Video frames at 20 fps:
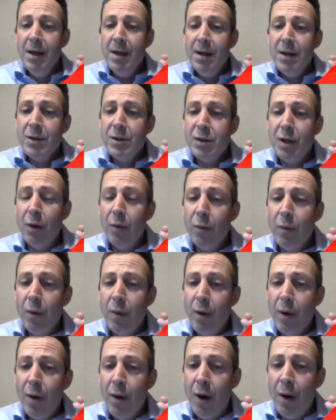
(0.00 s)
So
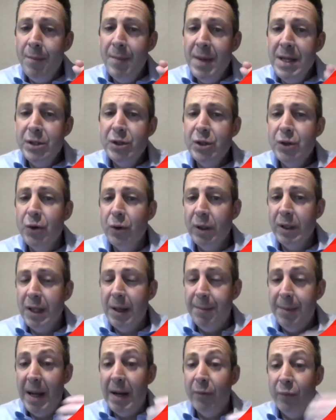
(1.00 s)
I mentioned earlier
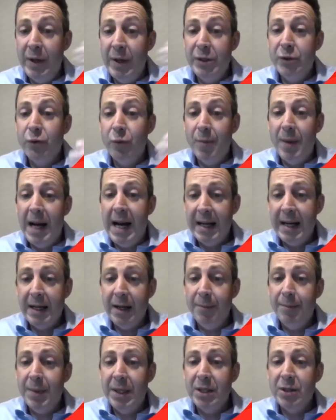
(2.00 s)
about rental market,
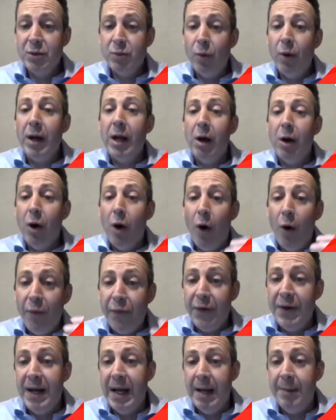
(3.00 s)
because what
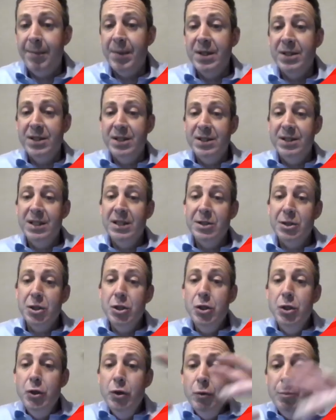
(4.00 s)
often happens is this
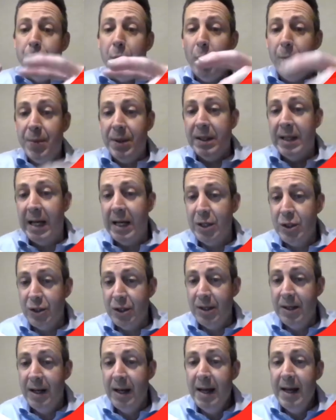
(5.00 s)
new
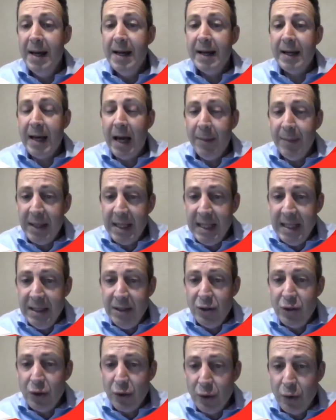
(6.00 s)
population coming
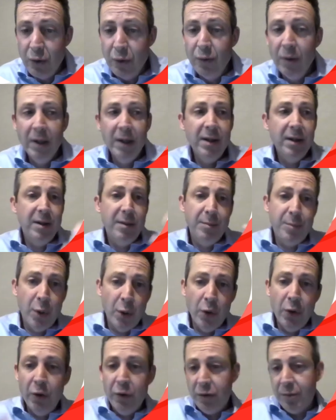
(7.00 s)
into
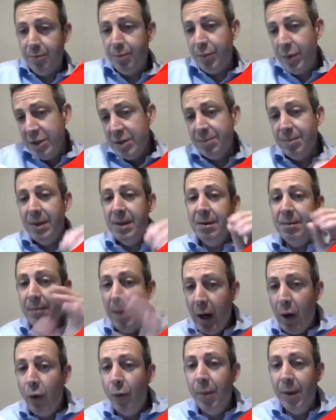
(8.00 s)
Perth, Brisbane,
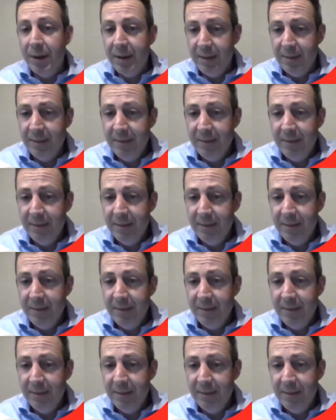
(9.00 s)
Melbourne.